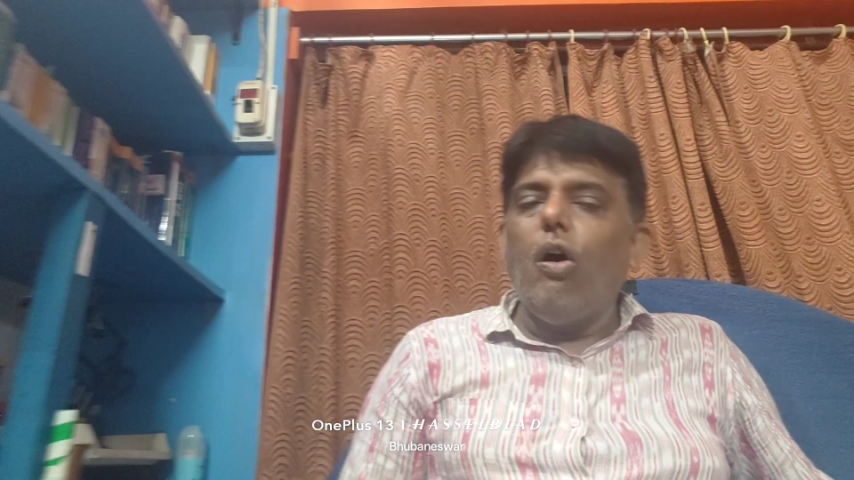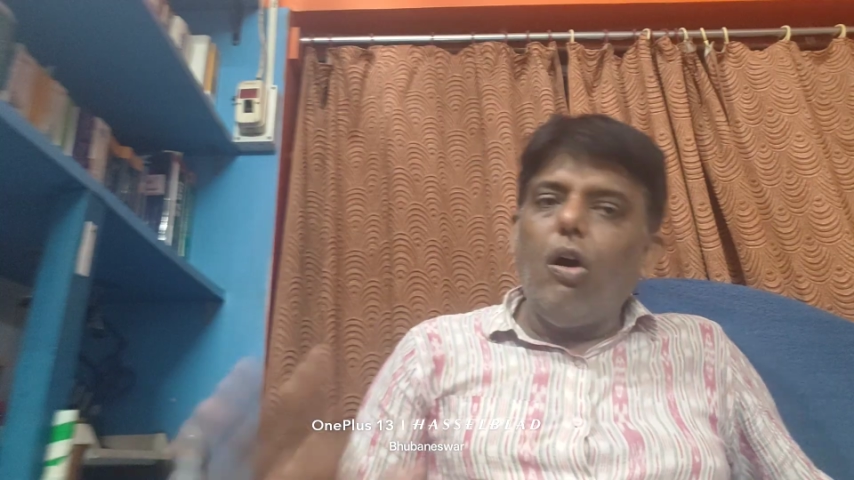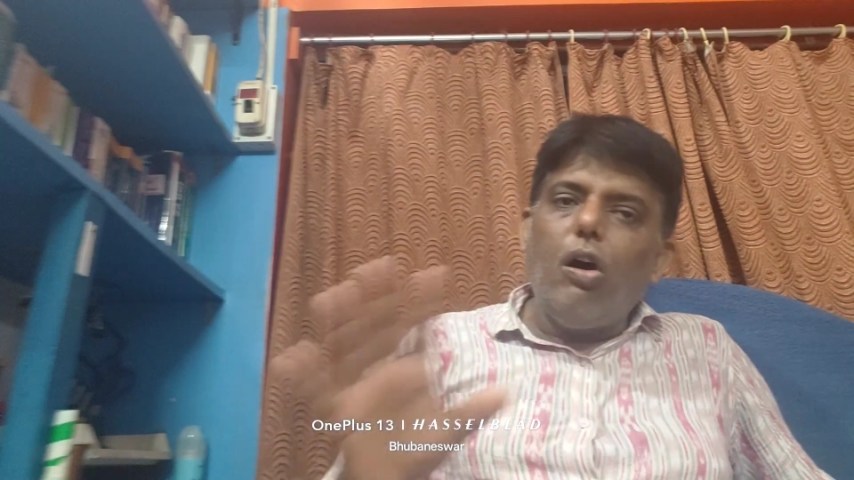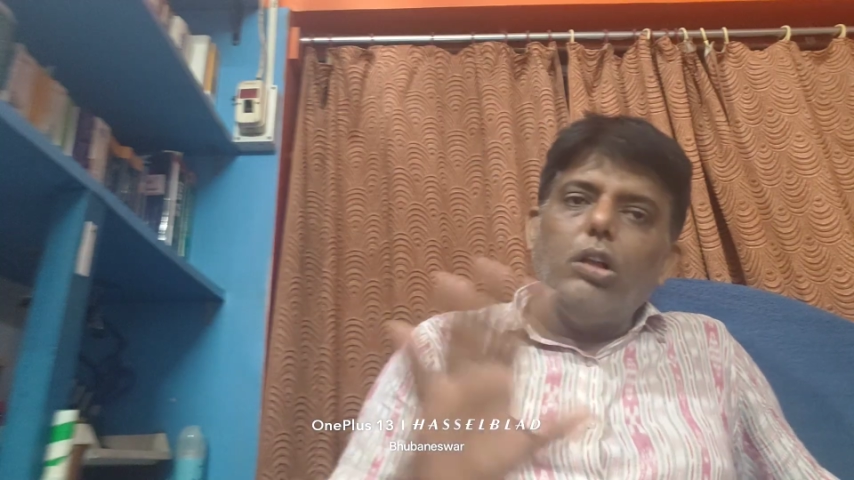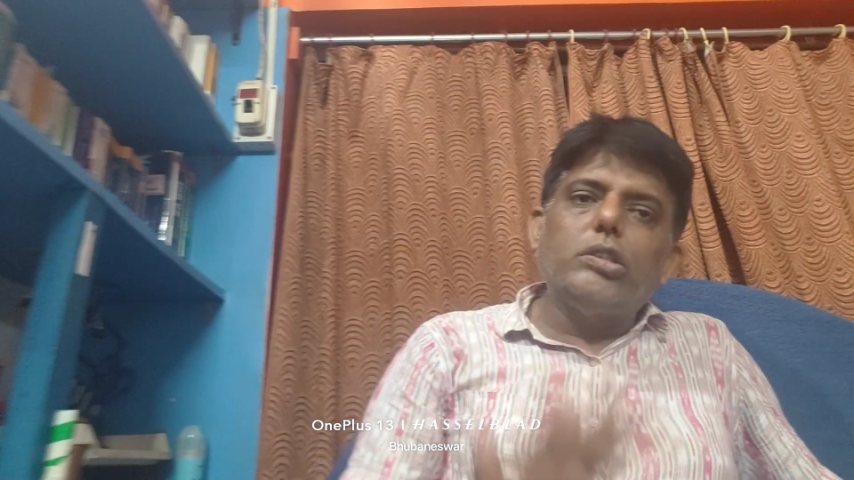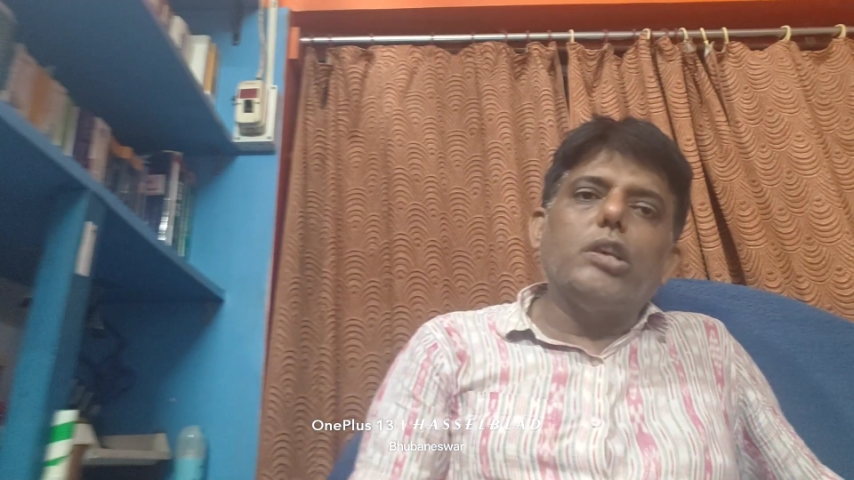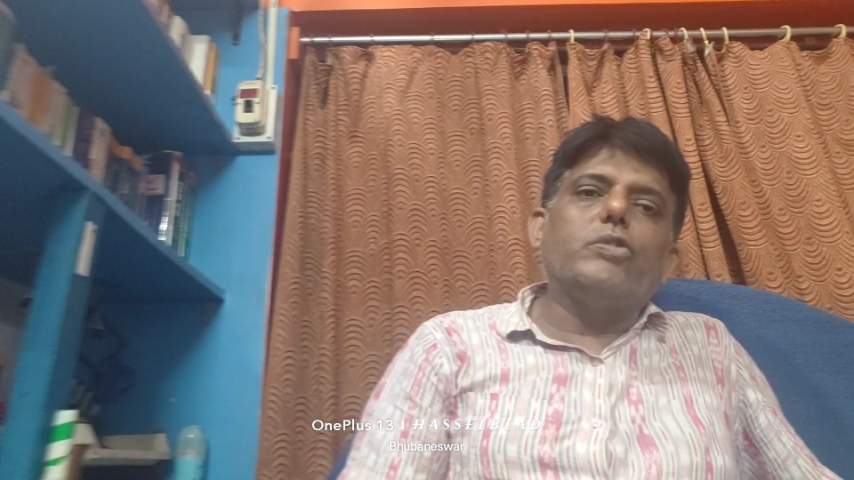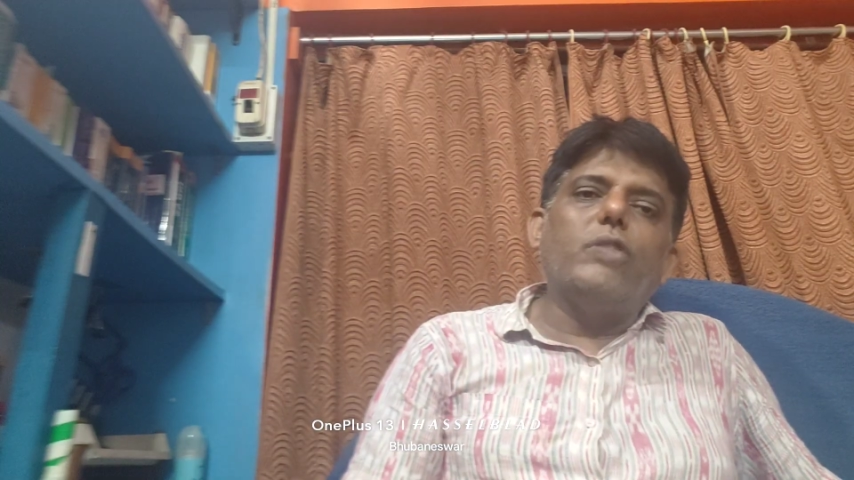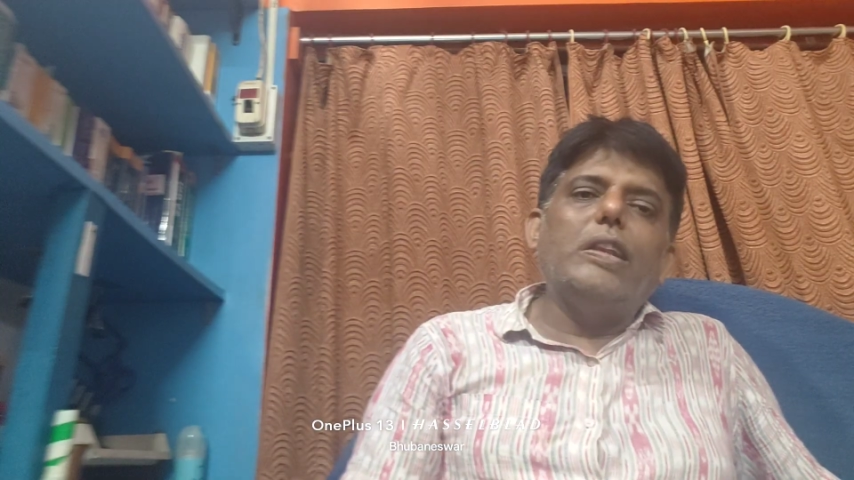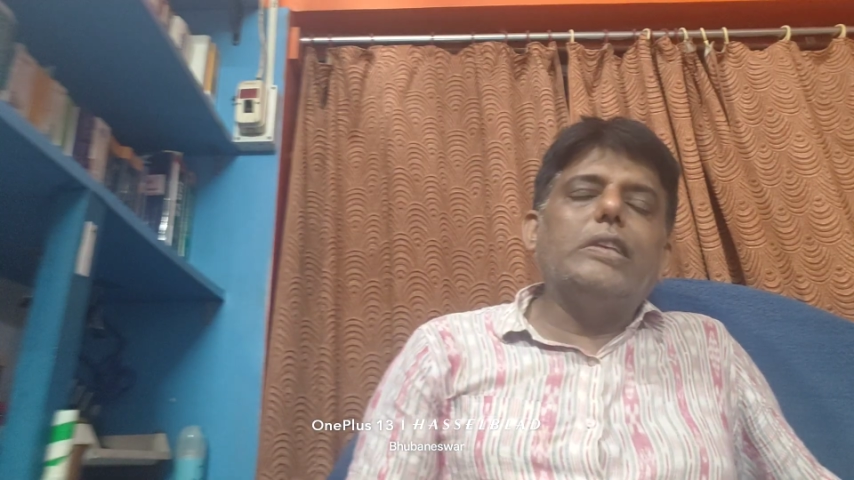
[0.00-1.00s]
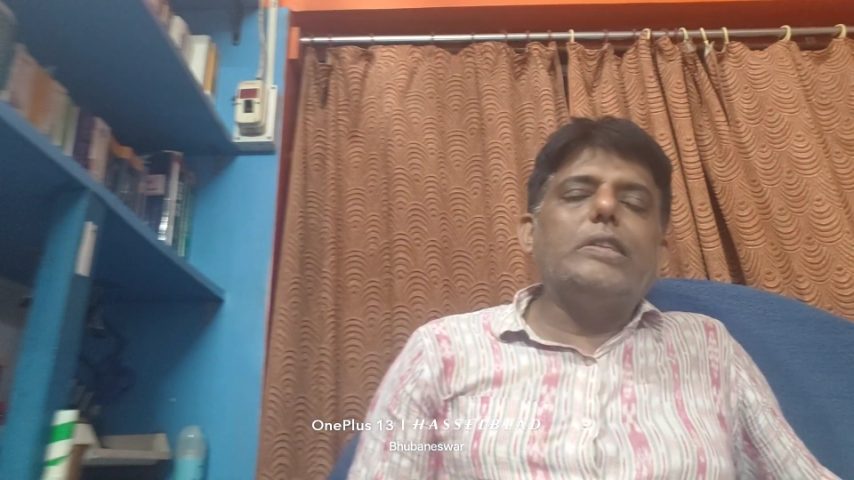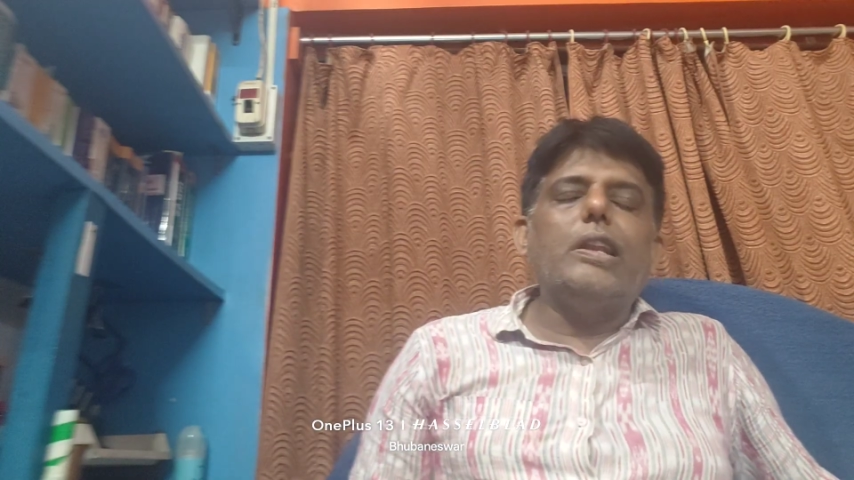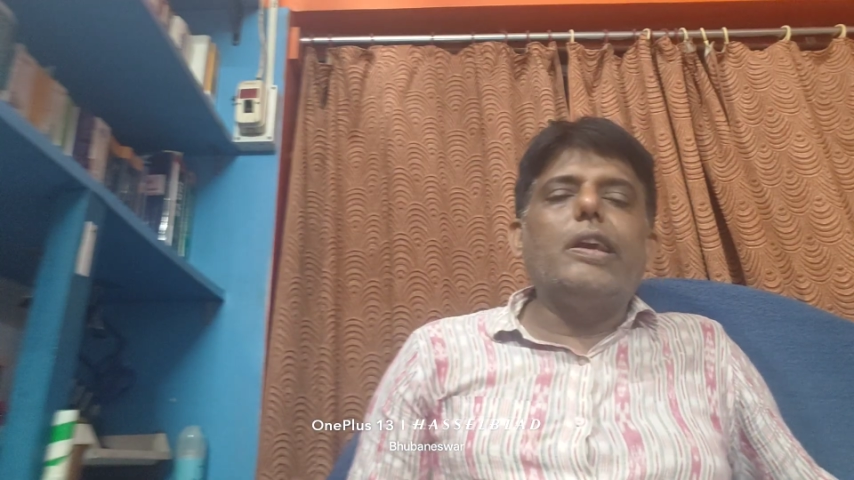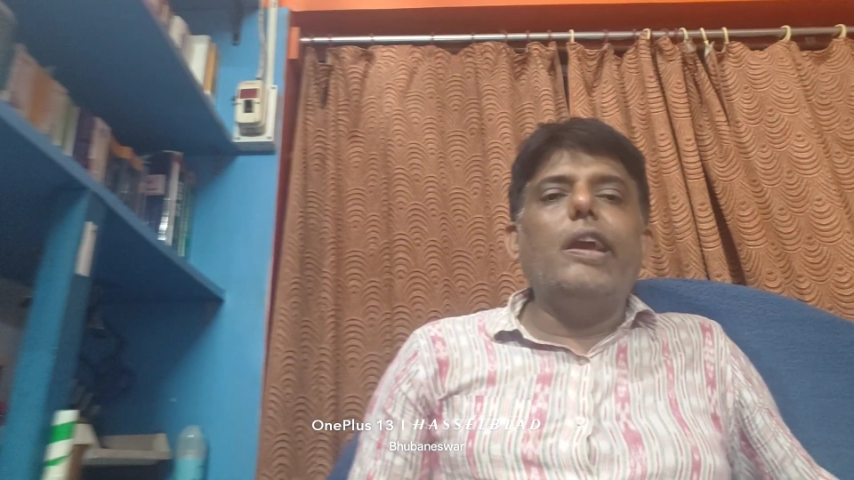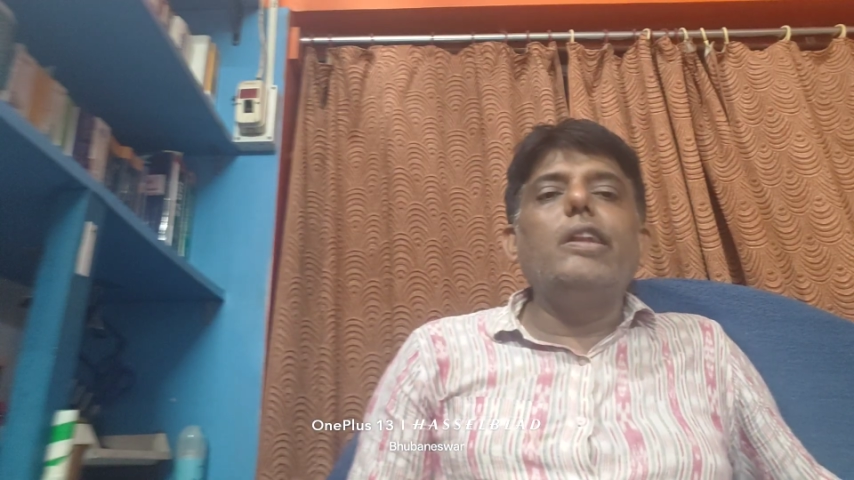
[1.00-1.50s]
all such
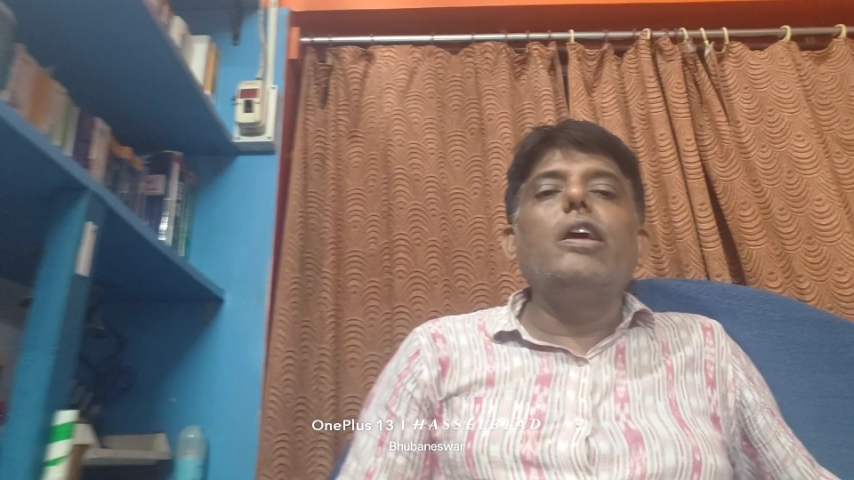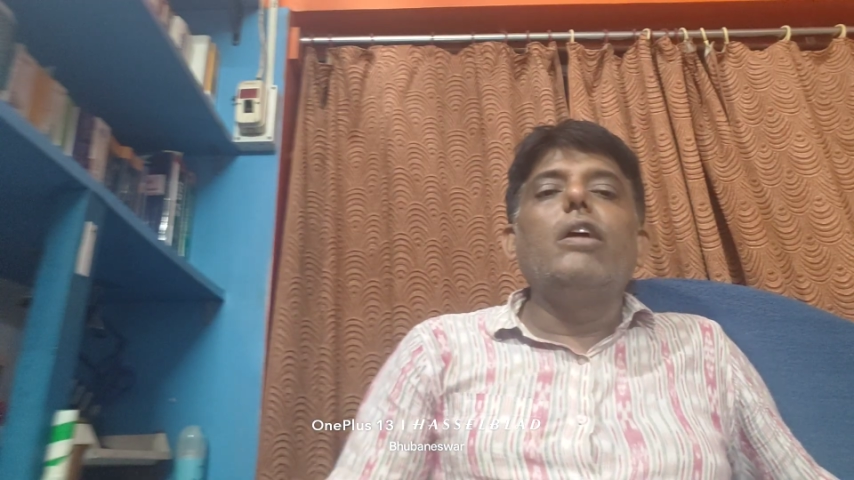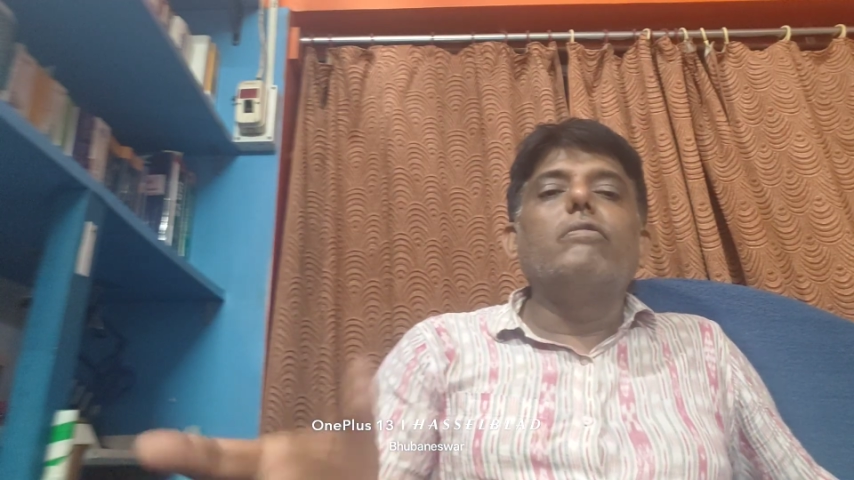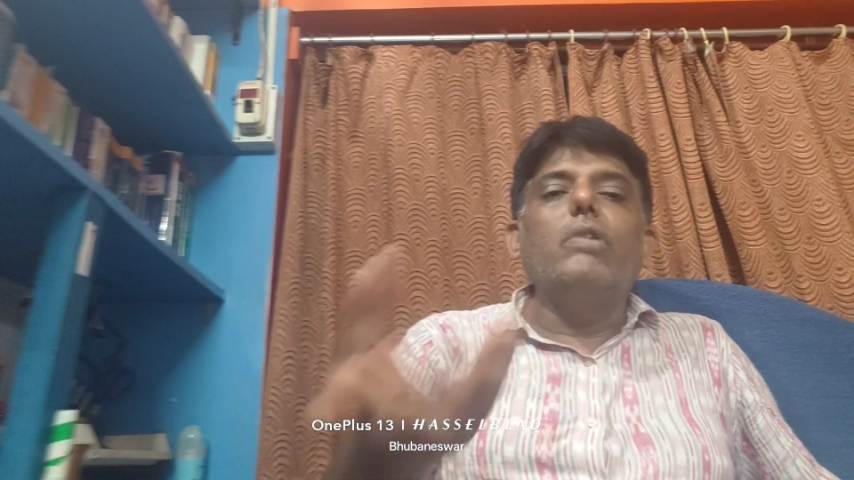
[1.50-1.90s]
financial gain